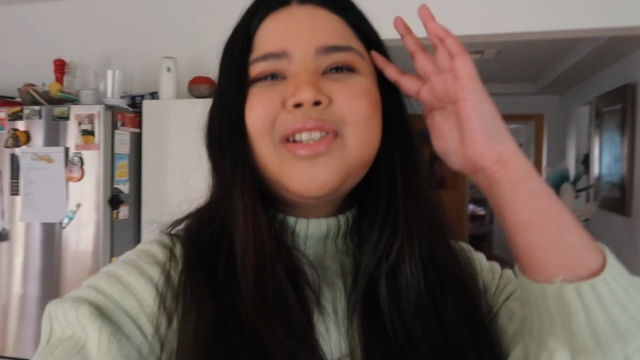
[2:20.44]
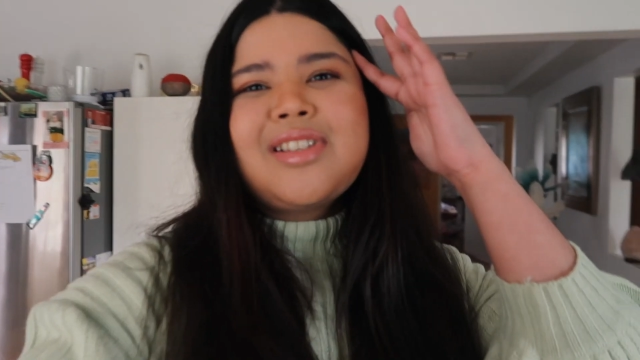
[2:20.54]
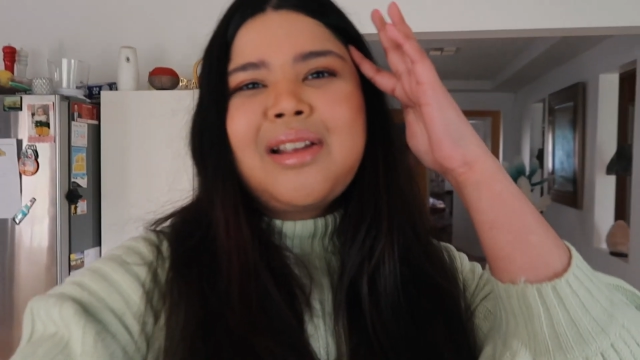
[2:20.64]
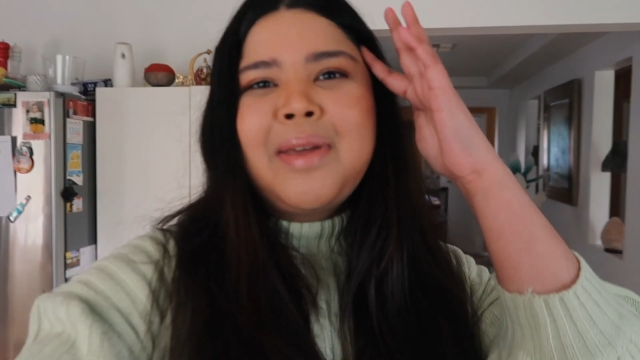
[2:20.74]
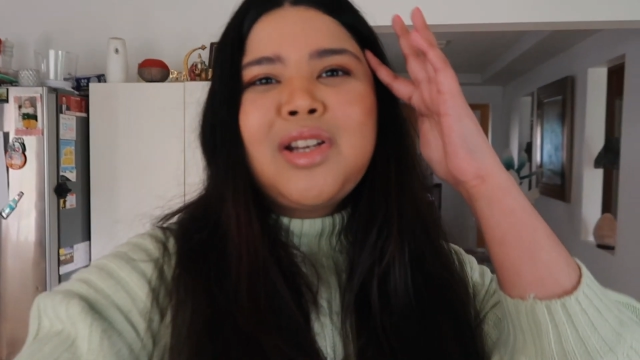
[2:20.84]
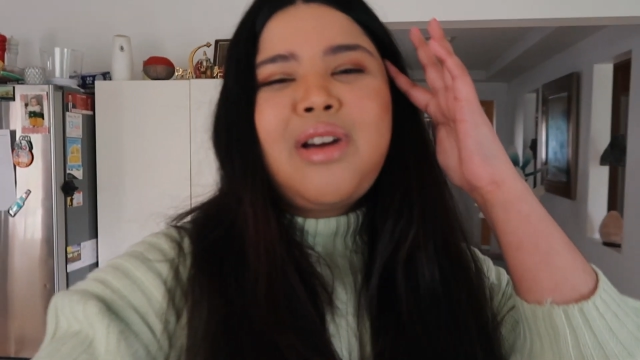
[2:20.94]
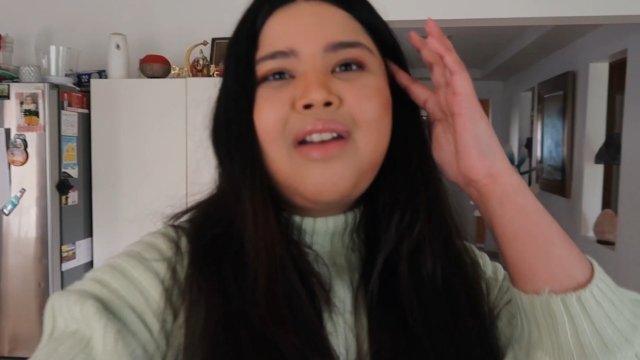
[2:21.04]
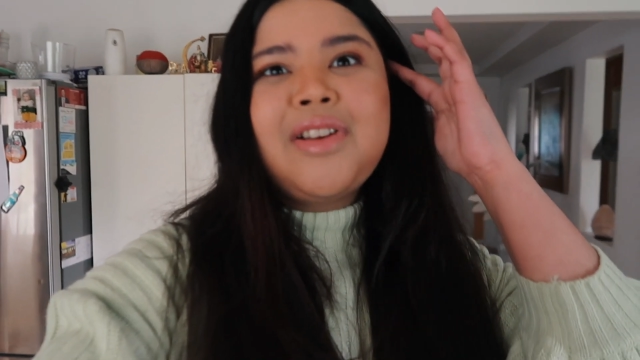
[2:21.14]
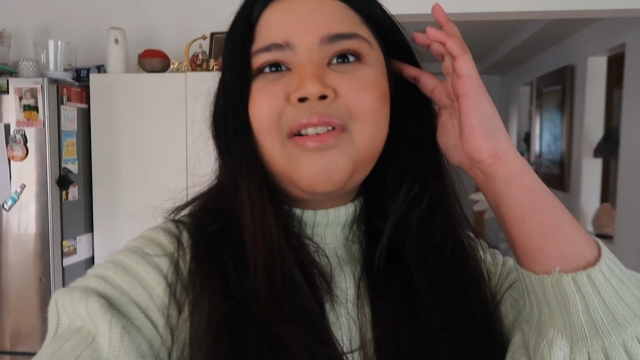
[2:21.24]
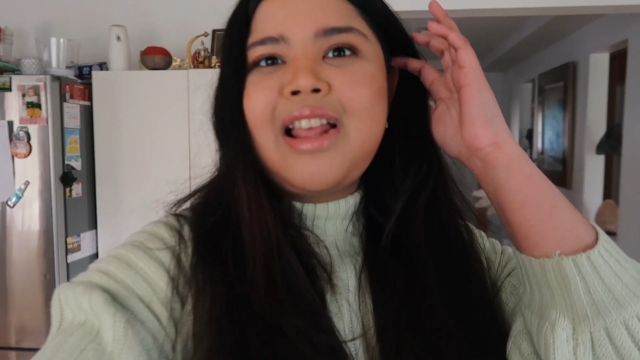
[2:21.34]
we're just gonna be
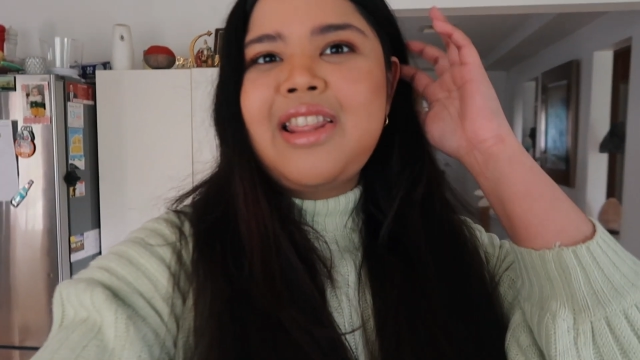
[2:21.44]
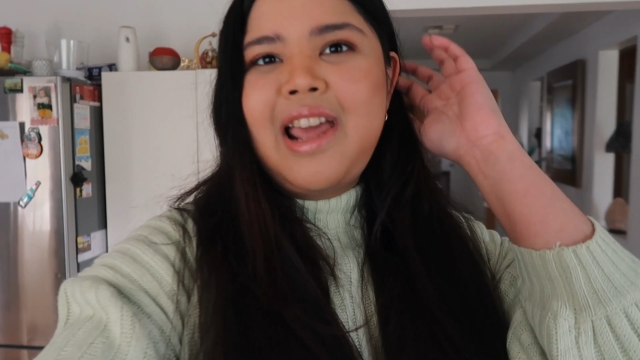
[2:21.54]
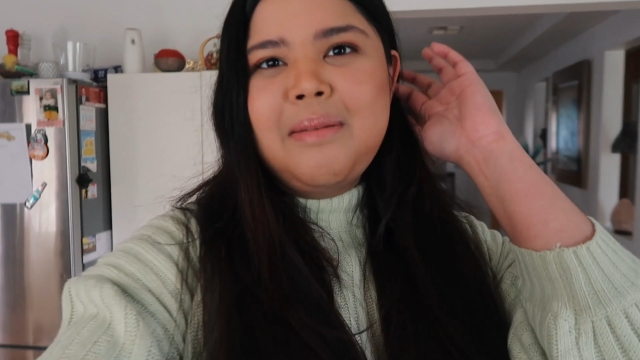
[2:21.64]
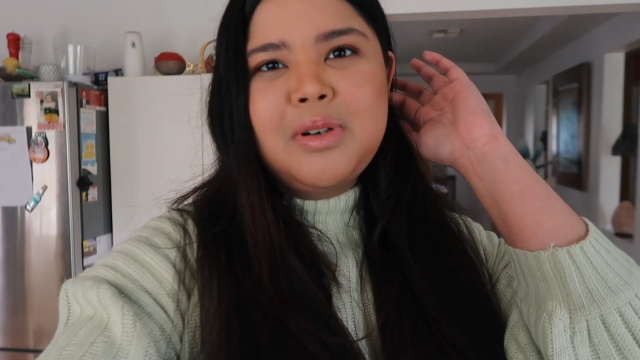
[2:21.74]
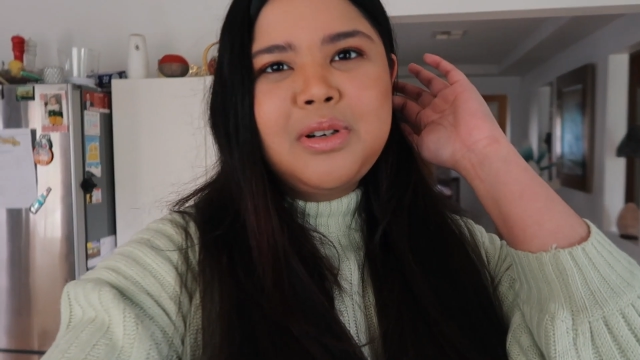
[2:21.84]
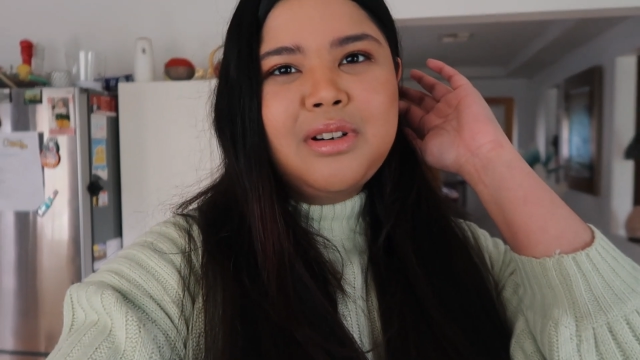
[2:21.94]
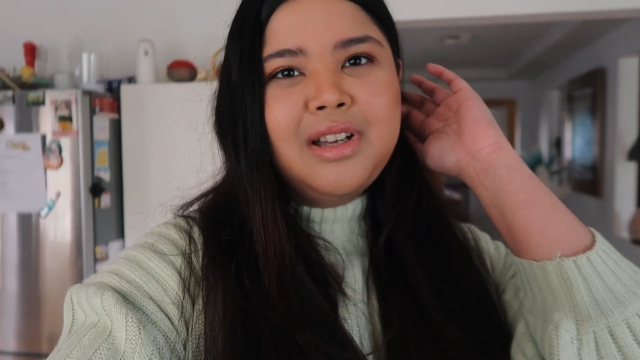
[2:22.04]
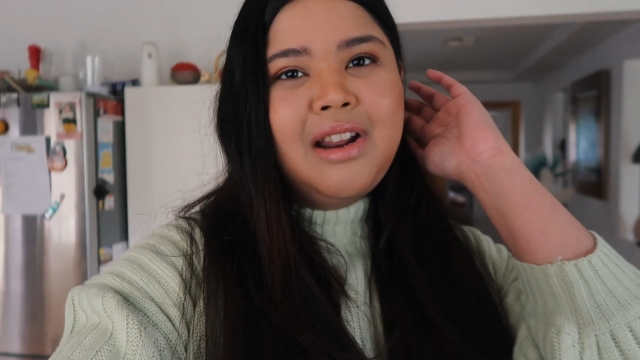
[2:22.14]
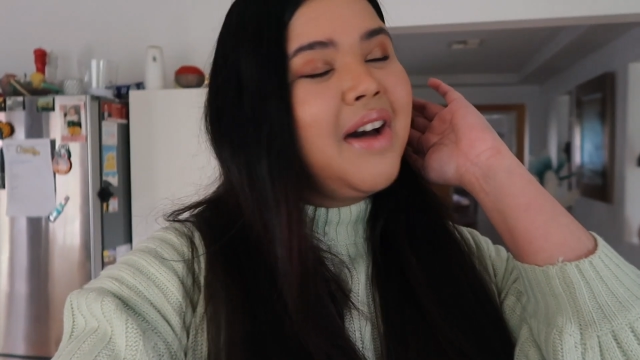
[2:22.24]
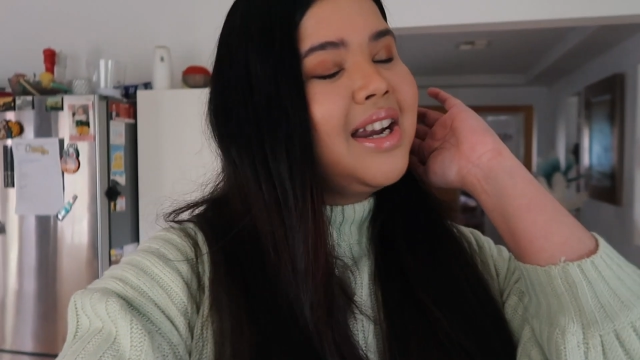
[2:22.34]
driving around the
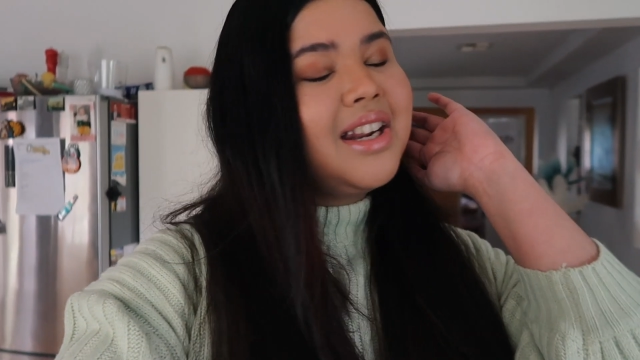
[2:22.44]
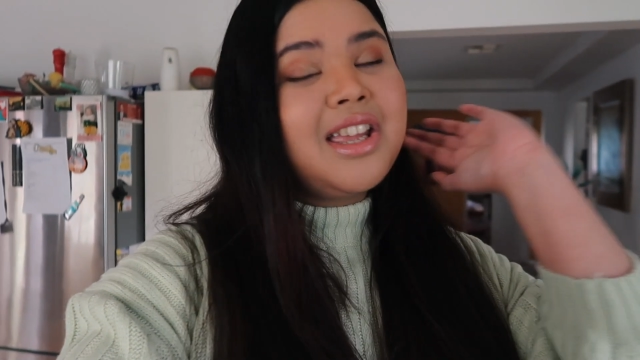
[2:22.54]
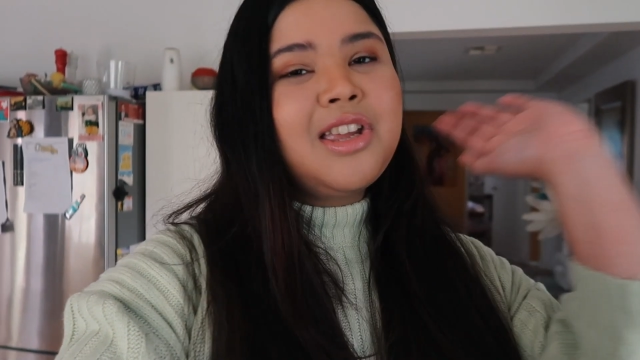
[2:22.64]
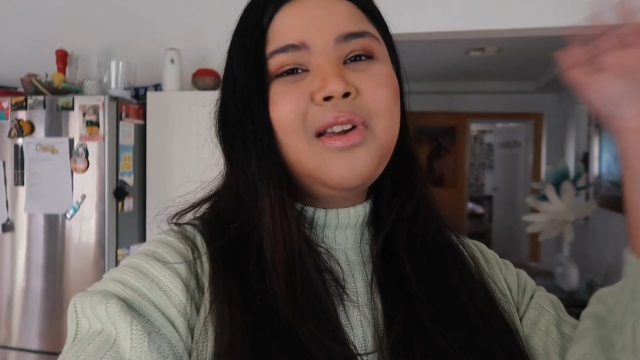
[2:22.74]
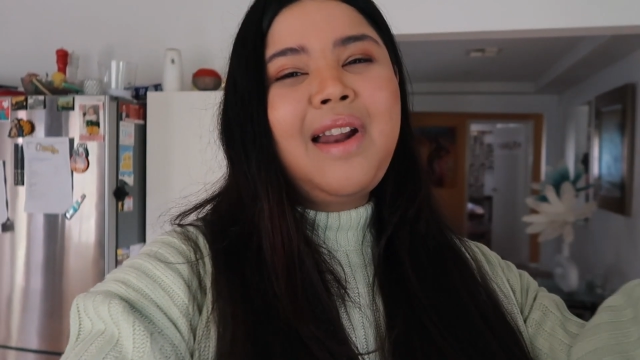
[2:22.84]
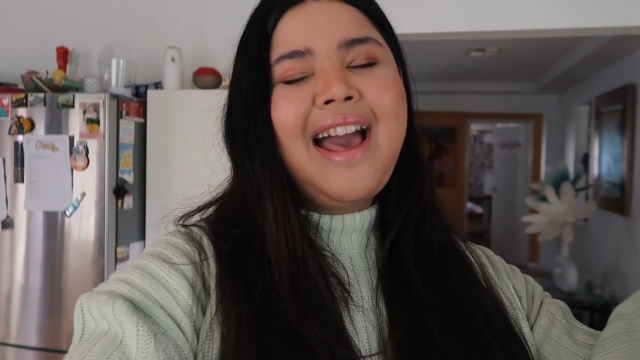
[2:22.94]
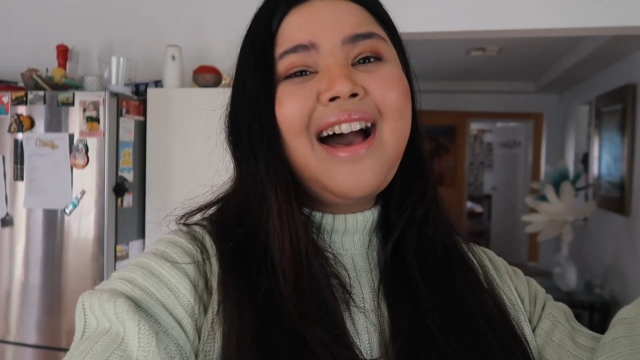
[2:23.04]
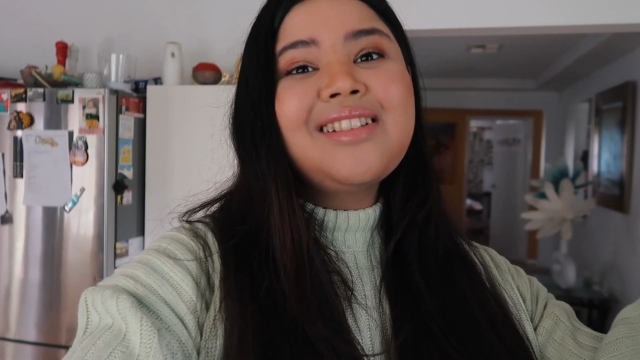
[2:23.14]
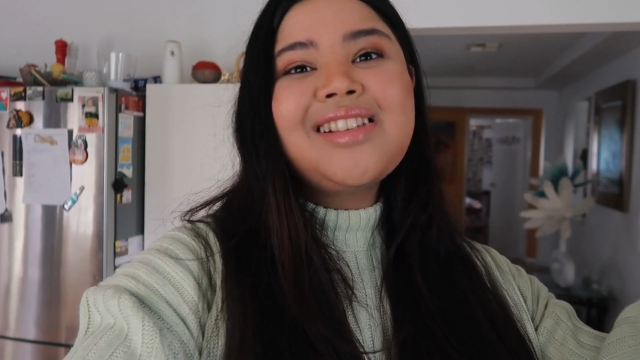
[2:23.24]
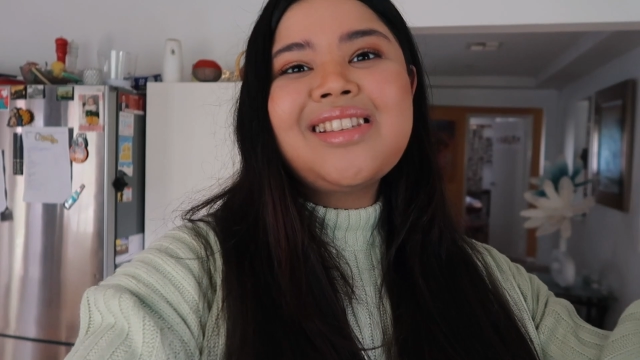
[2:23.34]
neighborhood, finding a cute
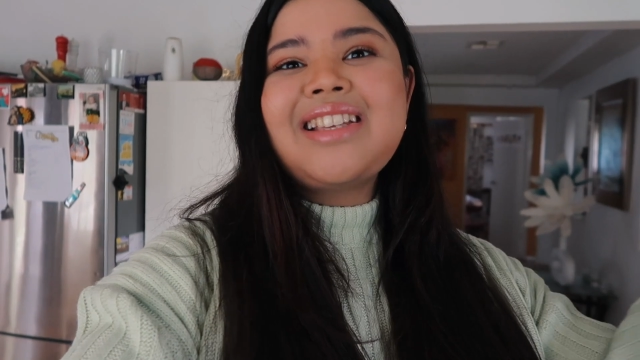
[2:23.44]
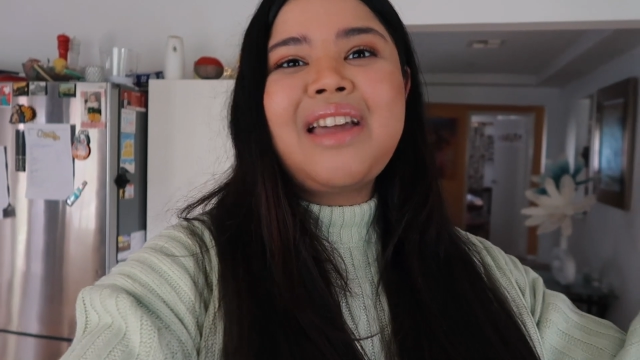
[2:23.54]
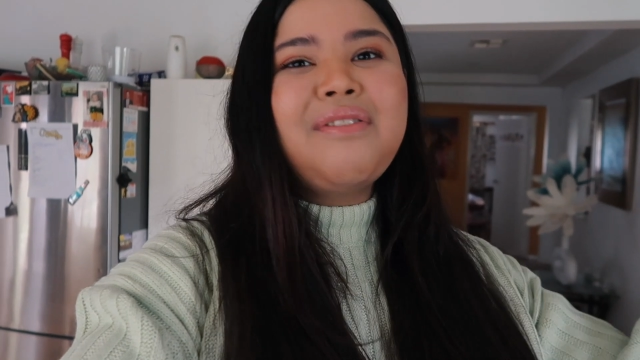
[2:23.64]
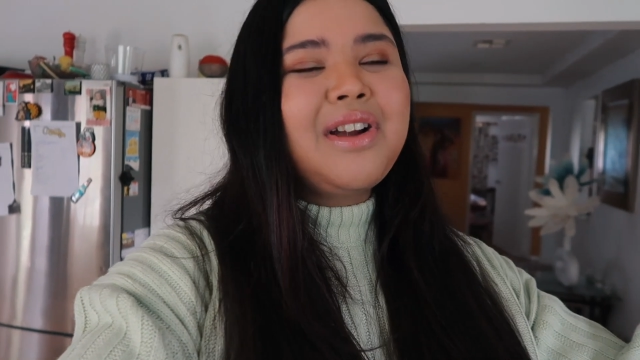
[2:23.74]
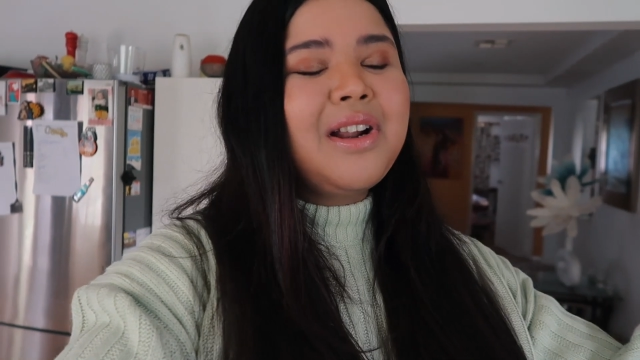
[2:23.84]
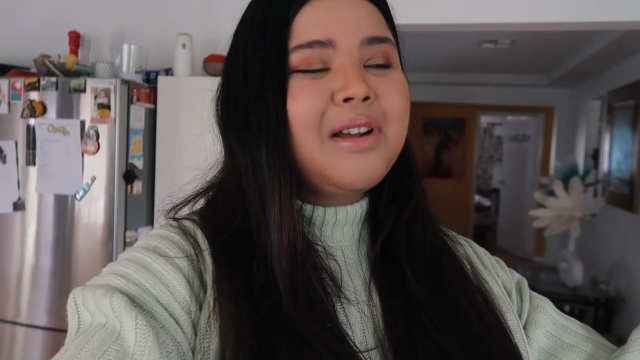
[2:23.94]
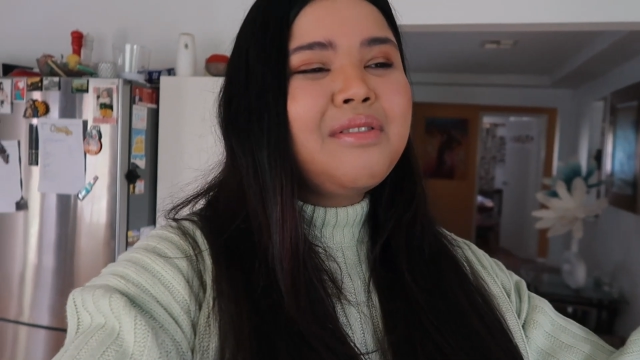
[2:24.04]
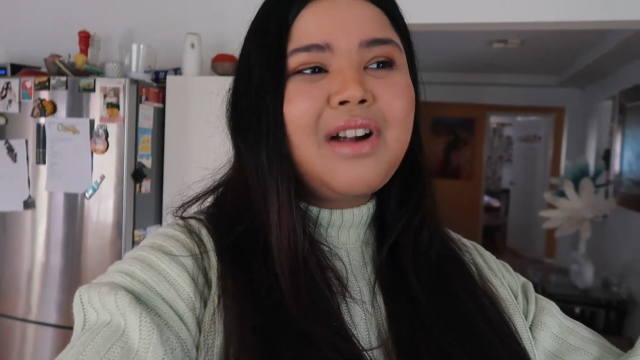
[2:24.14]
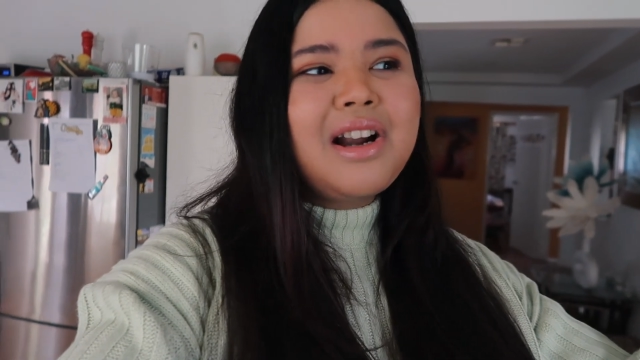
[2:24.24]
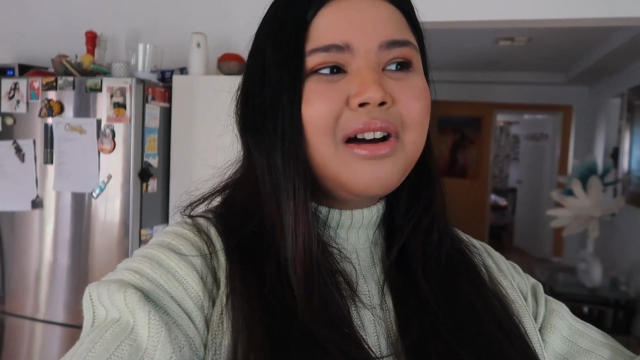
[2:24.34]
house to take a photo in front